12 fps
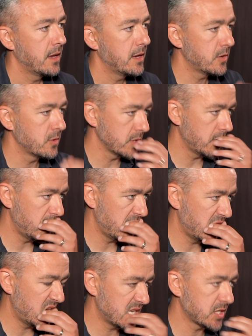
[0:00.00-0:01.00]
a
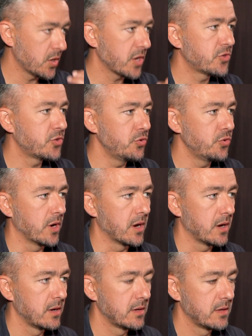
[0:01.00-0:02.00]
tour.
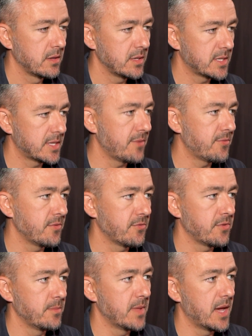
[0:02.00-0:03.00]
It's different
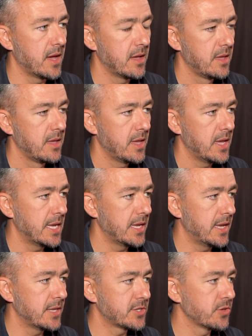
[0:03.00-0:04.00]
from that.
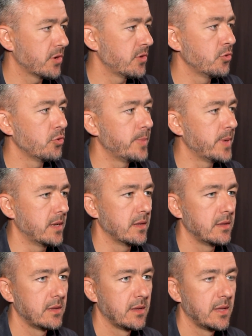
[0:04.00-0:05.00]
It's not an open.
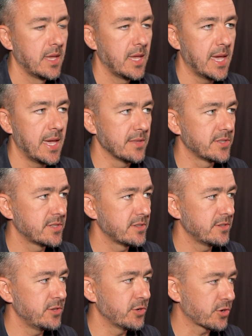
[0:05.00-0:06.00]

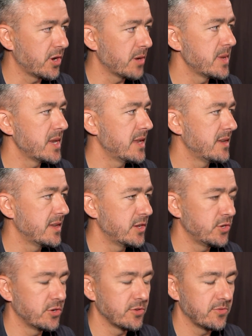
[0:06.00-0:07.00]
It's you're coming in
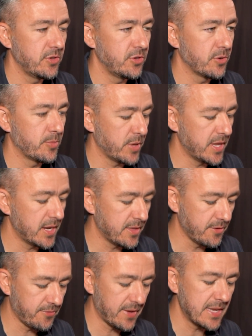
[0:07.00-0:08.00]
and you're playing a
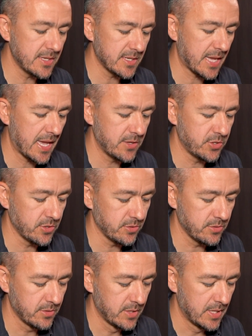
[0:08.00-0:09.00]
defined
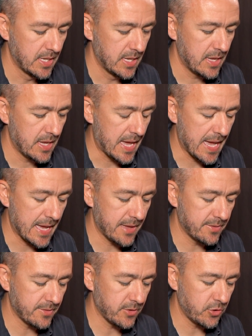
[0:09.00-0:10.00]
schedule,
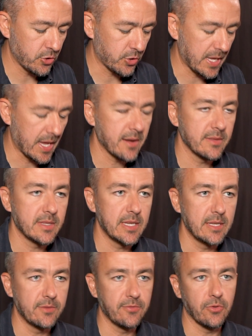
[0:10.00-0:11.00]
and you're
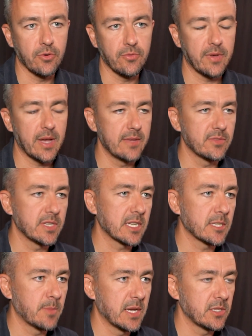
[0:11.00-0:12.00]
guaranteed 4, 5,
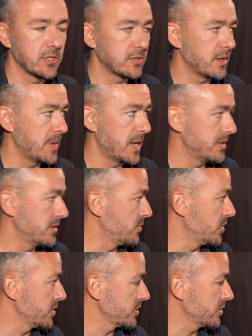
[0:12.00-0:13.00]
6 matches, depending on
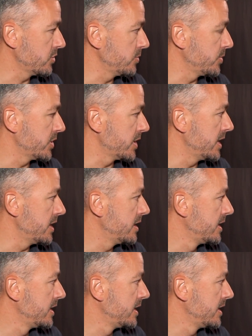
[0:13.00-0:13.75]
what group you're in,